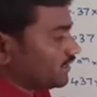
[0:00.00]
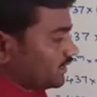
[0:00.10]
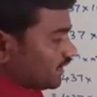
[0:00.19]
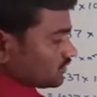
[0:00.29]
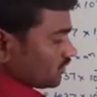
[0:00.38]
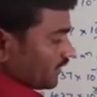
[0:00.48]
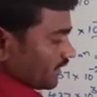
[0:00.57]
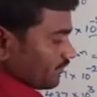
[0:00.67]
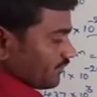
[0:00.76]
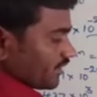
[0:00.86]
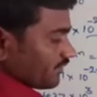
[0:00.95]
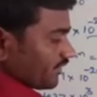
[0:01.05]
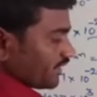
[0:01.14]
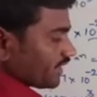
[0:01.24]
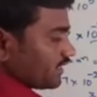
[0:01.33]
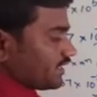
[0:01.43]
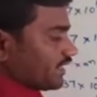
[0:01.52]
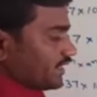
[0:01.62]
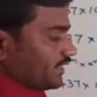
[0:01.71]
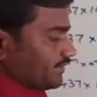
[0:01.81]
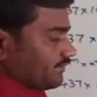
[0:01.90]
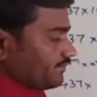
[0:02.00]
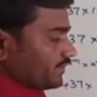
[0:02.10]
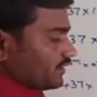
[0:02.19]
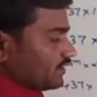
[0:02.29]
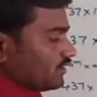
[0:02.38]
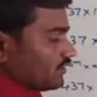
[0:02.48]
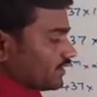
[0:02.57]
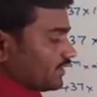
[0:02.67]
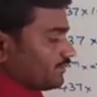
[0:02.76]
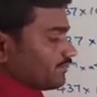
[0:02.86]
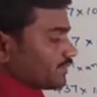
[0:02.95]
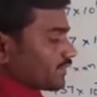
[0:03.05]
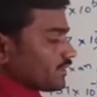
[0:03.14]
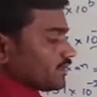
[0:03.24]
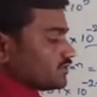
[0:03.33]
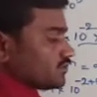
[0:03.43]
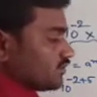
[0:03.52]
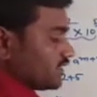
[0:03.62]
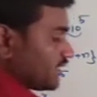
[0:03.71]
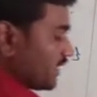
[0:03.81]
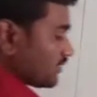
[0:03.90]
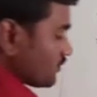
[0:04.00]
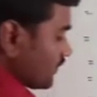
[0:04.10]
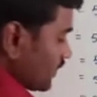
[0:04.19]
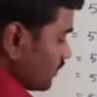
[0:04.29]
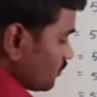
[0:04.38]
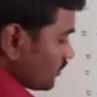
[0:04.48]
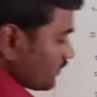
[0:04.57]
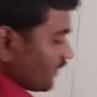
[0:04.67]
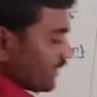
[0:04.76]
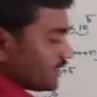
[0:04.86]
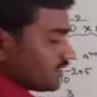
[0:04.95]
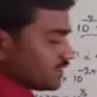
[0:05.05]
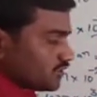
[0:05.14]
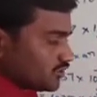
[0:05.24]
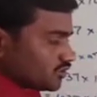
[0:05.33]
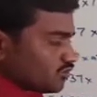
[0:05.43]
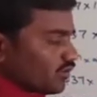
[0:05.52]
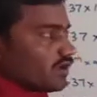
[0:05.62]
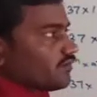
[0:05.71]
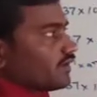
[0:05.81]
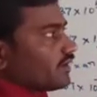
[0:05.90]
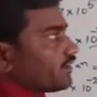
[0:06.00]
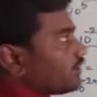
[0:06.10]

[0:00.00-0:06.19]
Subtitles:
Here also I can make it very clear again. Okay. So here also we can do it very small way.